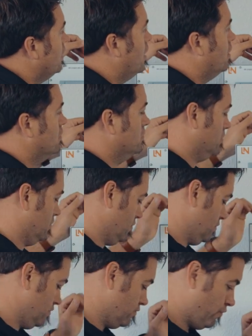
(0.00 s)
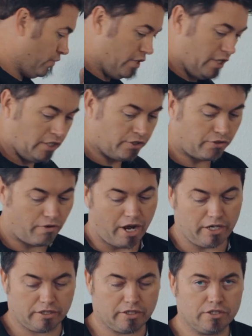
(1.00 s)
Now, for
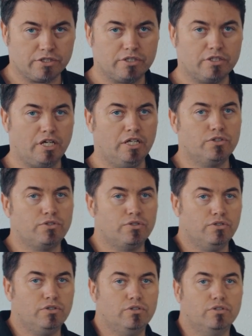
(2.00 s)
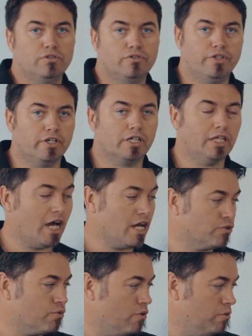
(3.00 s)
integrating this into the
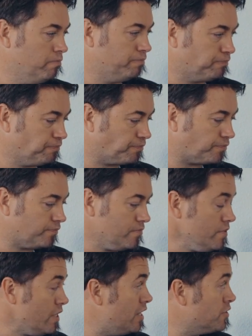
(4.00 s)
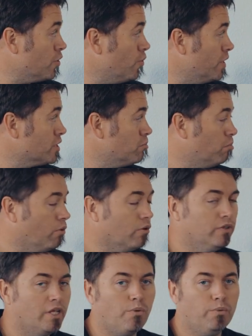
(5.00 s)
classroom, it's always
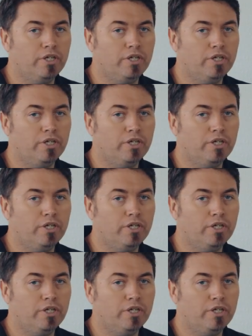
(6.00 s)
important that